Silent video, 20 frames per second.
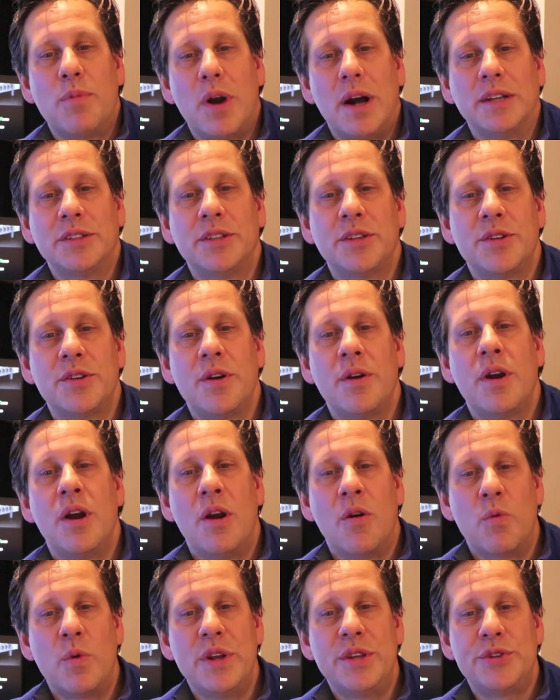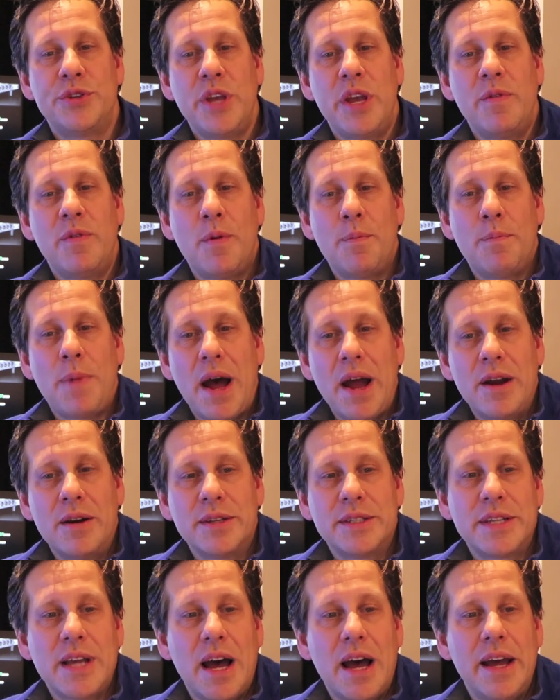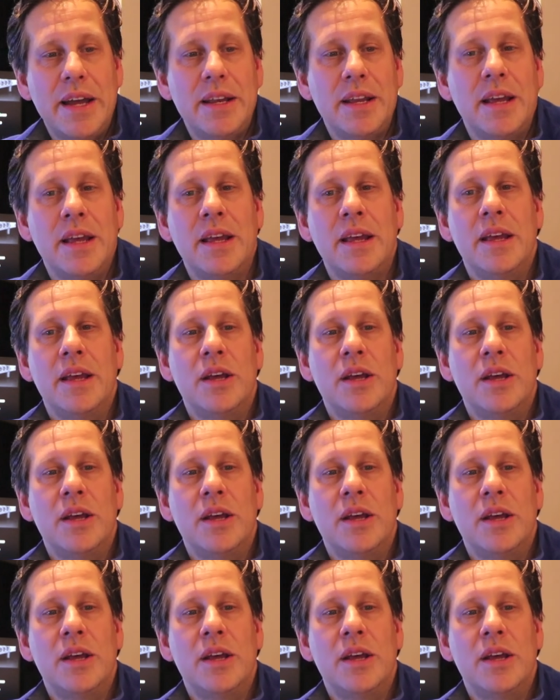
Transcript: Processor Receiver Buyer's Guide